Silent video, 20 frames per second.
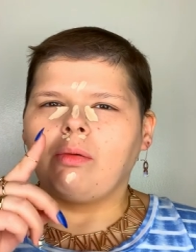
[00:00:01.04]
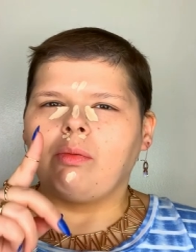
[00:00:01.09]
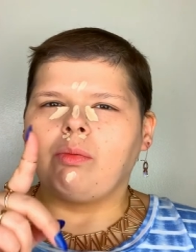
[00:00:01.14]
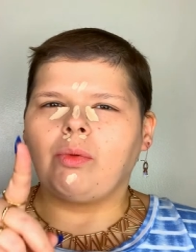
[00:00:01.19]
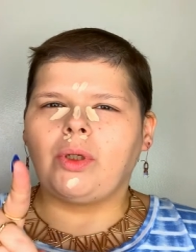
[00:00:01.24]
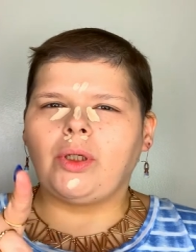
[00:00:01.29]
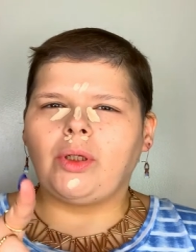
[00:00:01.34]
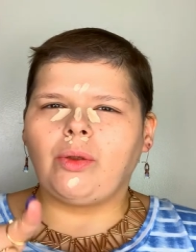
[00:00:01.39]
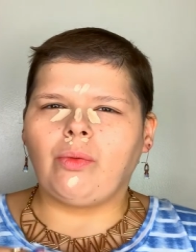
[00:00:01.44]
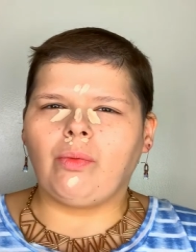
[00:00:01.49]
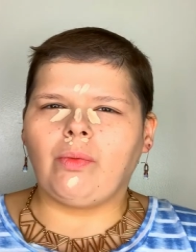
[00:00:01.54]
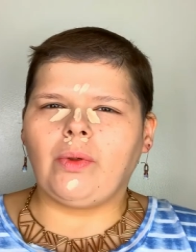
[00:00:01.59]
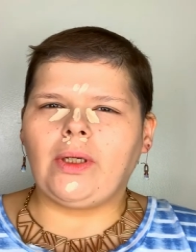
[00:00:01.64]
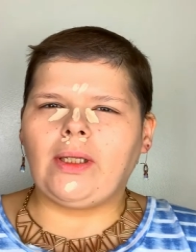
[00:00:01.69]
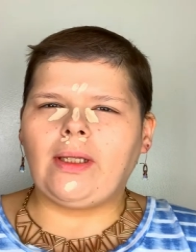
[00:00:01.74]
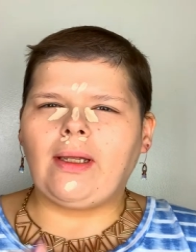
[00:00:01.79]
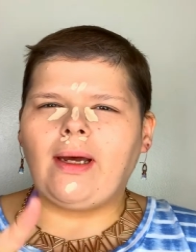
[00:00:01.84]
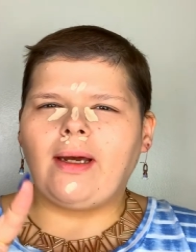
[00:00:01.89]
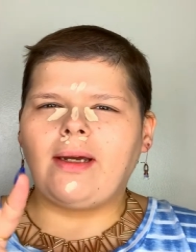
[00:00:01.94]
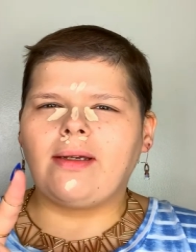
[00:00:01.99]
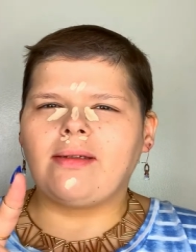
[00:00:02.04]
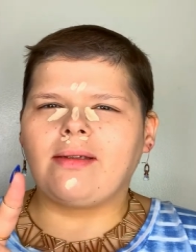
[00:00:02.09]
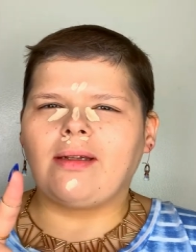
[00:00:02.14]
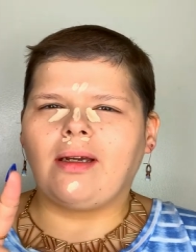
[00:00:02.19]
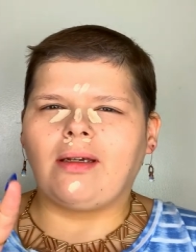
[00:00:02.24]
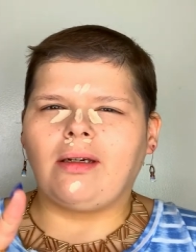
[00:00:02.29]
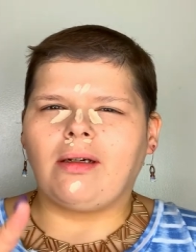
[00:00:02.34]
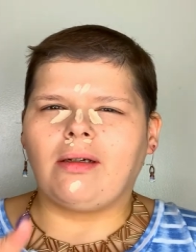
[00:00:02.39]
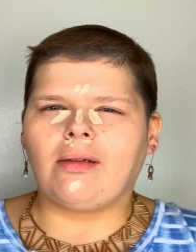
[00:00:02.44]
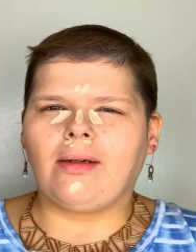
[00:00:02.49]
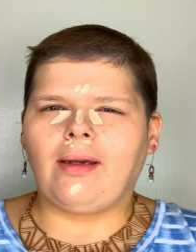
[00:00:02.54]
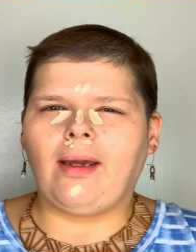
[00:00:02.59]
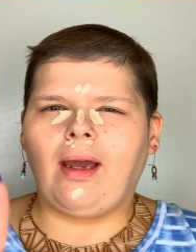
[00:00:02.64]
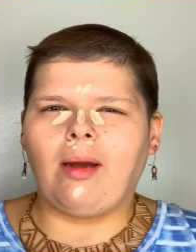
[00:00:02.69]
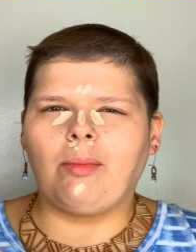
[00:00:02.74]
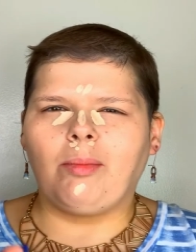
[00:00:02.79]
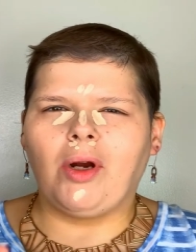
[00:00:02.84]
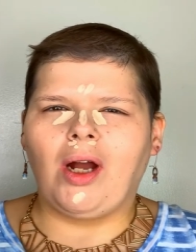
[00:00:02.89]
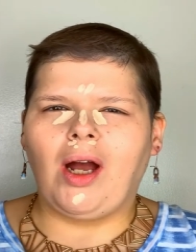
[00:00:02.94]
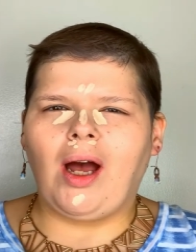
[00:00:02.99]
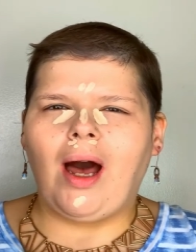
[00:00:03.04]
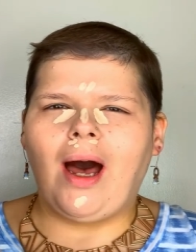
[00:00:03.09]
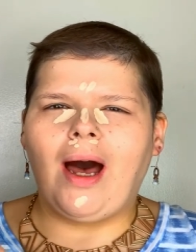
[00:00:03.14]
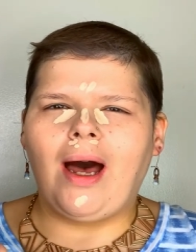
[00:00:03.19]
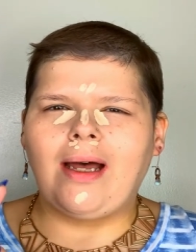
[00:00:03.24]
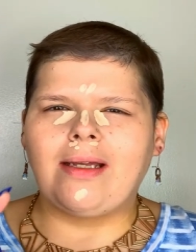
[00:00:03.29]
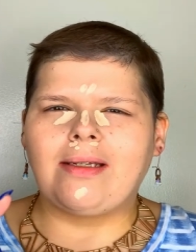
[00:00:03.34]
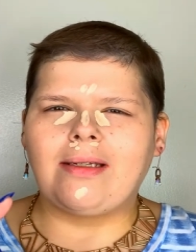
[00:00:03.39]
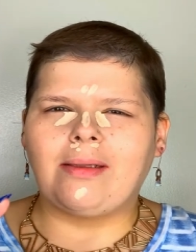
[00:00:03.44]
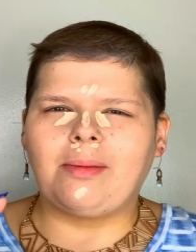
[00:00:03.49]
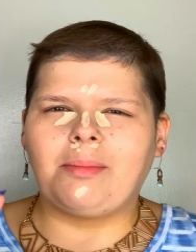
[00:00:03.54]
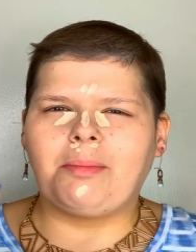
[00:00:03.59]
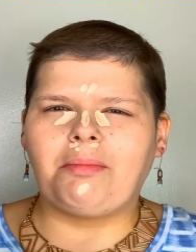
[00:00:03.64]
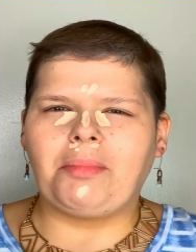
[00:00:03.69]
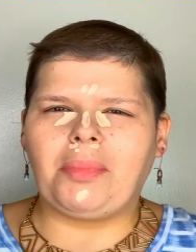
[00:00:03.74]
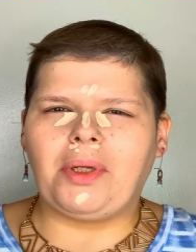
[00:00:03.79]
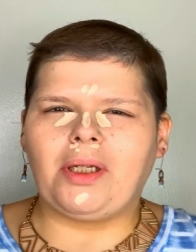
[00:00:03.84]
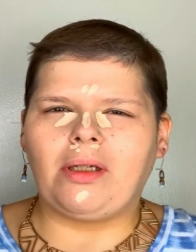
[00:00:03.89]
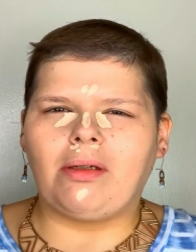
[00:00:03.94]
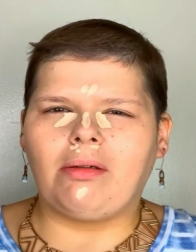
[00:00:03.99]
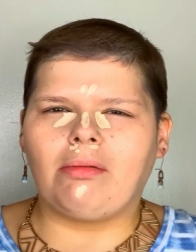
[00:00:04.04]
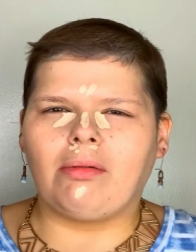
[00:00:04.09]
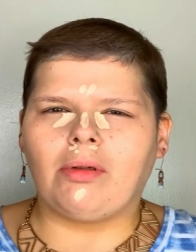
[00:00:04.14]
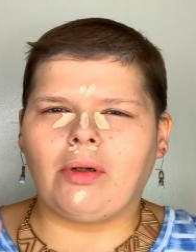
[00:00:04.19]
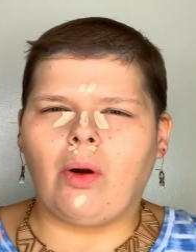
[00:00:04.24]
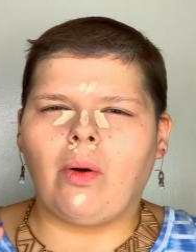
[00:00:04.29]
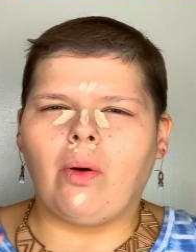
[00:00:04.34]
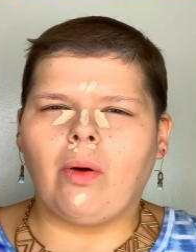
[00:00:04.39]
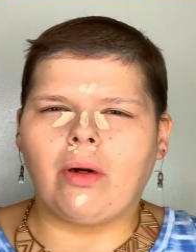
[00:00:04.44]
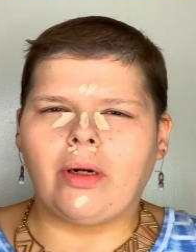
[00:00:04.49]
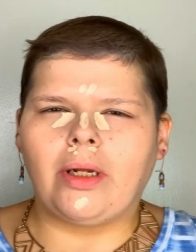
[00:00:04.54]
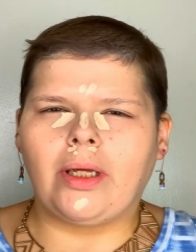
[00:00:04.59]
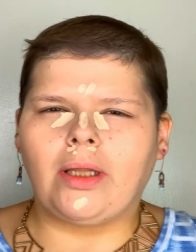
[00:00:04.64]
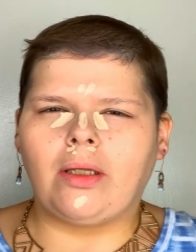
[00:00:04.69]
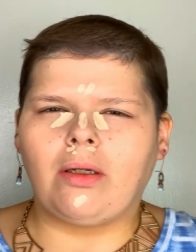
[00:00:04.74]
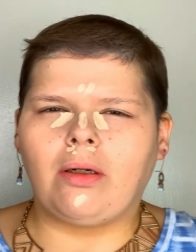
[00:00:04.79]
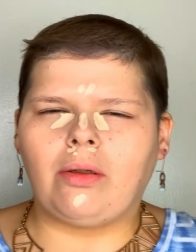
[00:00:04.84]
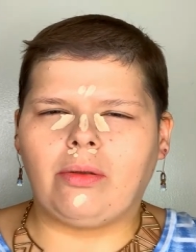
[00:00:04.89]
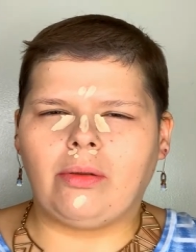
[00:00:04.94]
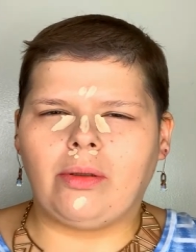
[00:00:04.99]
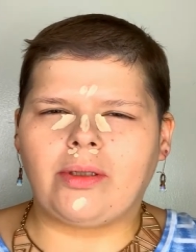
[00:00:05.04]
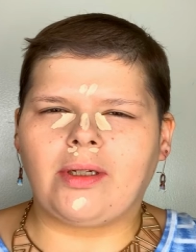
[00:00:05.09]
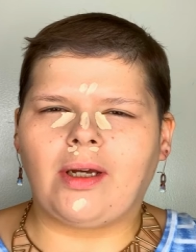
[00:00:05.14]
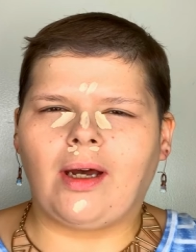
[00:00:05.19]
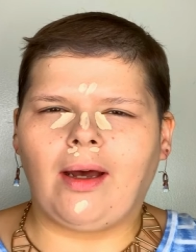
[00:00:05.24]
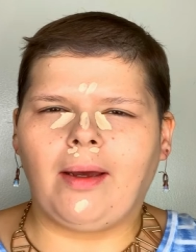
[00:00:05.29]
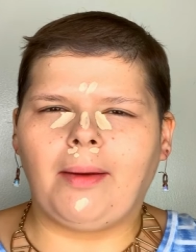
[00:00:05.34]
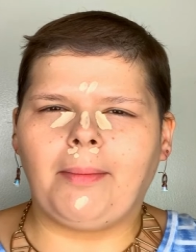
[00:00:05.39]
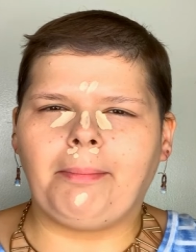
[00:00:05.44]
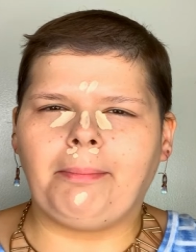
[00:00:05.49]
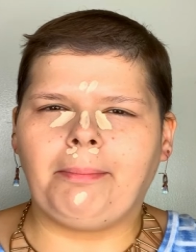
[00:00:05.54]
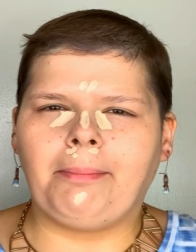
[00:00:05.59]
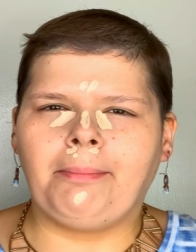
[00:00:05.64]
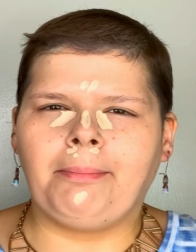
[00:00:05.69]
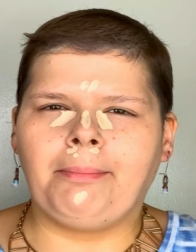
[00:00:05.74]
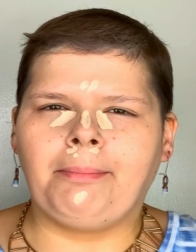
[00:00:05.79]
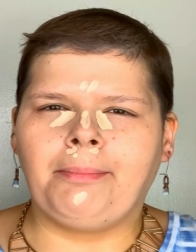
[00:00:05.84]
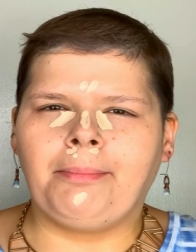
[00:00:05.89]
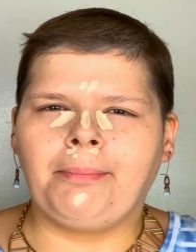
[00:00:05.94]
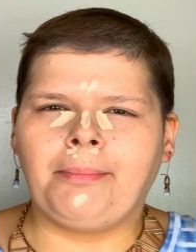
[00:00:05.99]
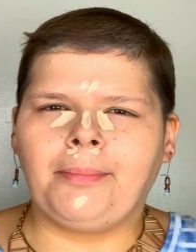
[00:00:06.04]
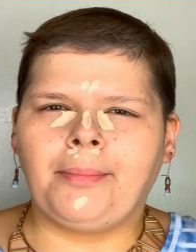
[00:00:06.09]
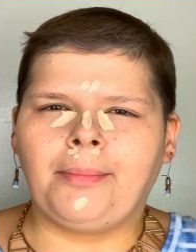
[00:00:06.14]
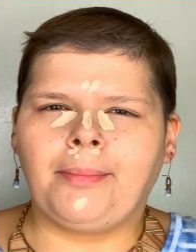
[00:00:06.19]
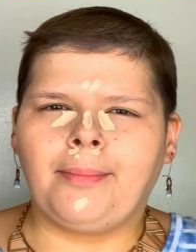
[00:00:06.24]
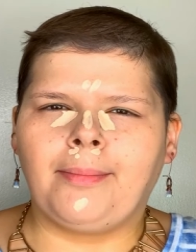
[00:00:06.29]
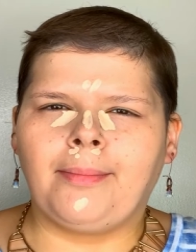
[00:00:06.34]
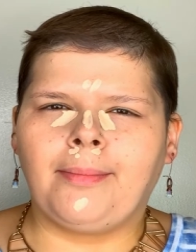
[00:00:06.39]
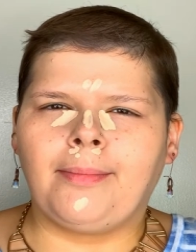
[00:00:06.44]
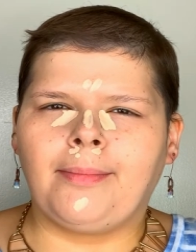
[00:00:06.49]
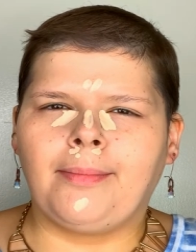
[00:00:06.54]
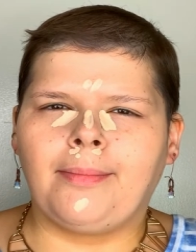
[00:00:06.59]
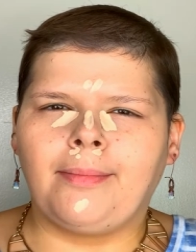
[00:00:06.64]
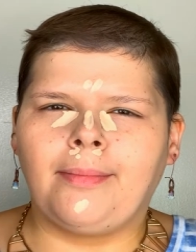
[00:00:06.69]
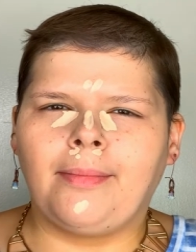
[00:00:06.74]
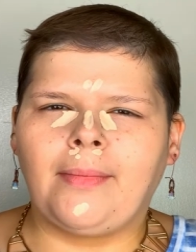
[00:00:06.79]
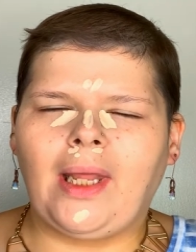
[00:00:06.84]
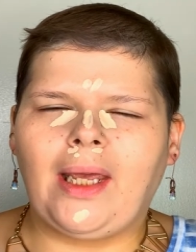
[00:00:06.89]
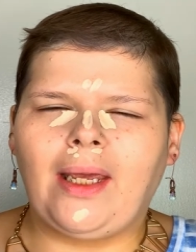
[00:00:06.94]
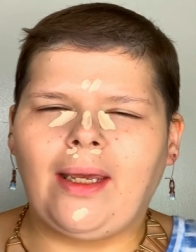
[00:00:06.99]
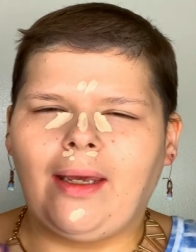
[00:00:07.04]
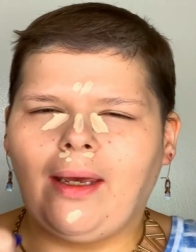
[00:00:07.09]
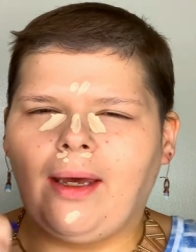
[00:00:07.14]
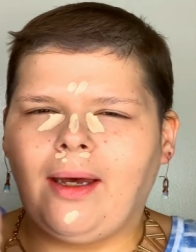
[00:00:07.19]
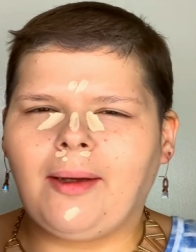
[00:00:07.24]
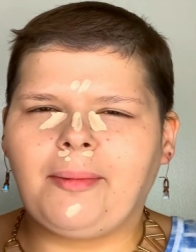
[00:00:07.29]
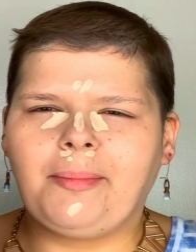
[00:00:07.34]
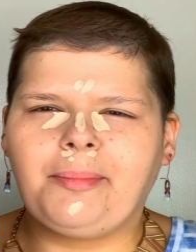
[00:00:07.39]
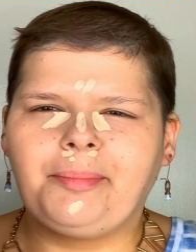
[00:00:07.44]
when you realize that your camera hasn't been recording the whole time. Yeah.